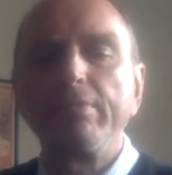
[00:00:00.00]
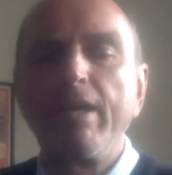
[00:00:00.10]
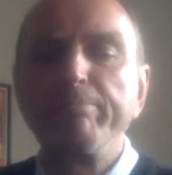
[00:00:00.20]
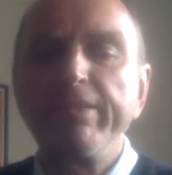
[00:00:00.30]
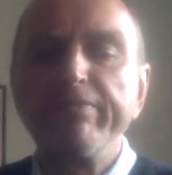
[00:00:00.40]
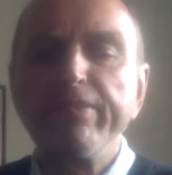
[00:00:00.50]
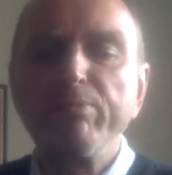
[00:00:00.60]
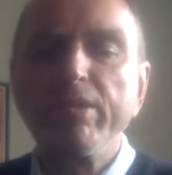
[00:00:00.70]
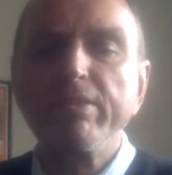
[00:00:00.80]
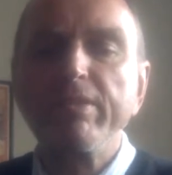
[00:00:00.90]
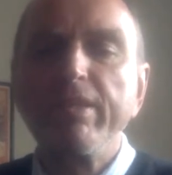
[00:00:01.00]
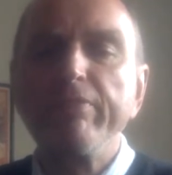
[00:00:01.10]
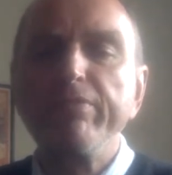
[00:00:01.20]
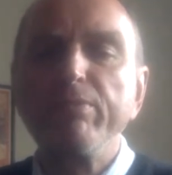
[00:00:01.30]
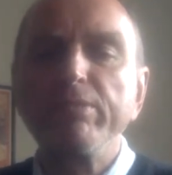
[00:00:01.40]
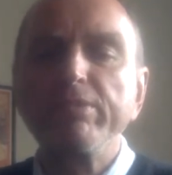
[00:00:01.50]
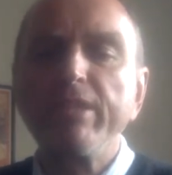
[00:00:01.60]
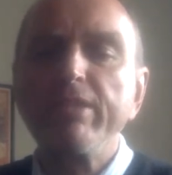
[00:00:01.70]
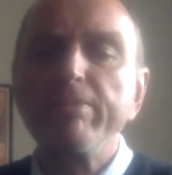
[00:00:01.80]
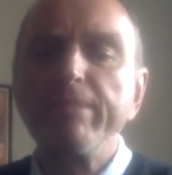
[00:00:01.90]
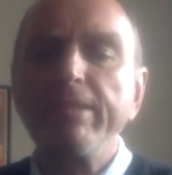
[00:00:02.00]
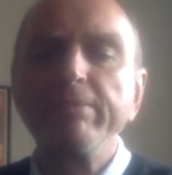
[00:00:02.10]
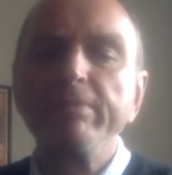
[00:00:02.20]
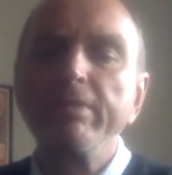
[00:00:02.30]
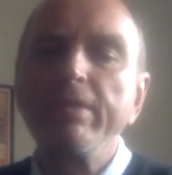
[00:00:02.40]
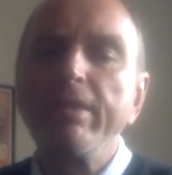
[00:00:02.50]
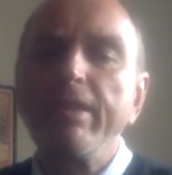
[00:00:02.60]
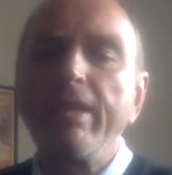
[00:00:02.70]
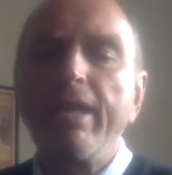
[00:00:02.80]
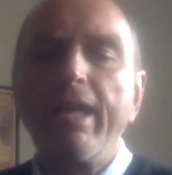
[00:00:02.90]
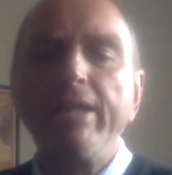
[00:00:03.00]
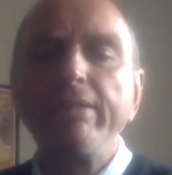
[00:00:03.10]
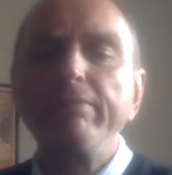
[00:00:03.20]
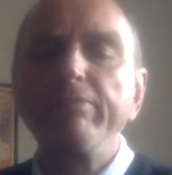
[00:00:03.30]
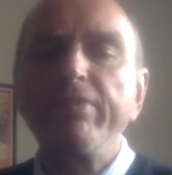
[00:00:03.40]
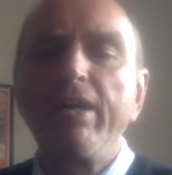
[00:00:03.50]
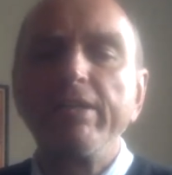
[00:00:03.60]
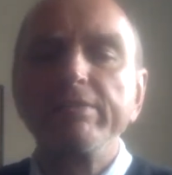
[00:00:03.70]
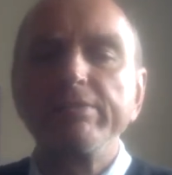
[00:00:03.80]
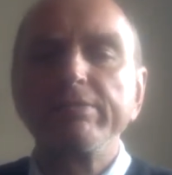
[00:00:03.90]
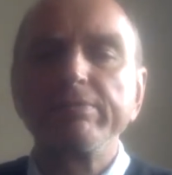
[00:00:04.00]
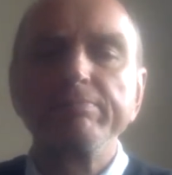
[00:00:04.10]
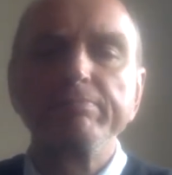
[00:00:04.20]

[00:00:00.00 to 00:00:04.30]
I briefly wondered if there was going to be any violence.